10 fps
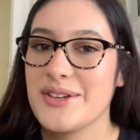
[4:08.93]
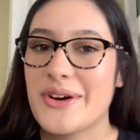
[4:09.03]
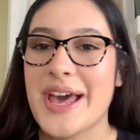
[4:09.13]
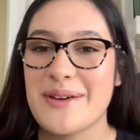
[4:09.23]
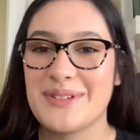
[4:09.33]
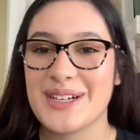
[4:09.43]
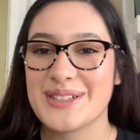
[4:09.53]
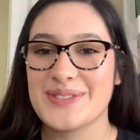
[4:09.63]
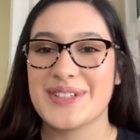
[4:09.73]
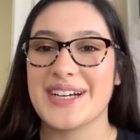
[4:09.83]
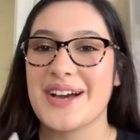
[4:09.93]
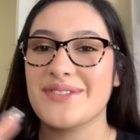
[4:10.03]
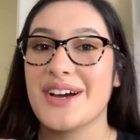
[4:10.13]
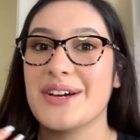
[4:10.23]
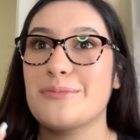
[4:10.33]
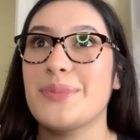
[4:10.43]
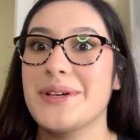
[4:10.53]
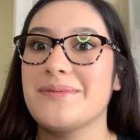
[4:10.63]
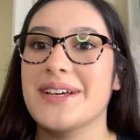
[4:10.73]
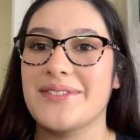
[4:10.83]
okay blush, but I'm not a
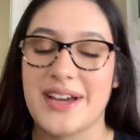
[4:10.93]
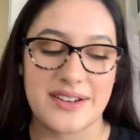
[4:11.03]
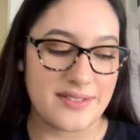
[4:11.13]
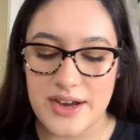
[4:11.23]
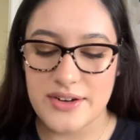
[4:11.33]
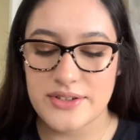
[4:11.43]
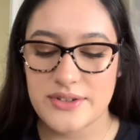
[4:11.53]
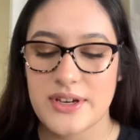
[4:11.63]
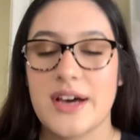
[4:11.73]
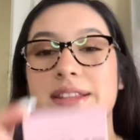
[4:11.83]
big, big fan of it. I also got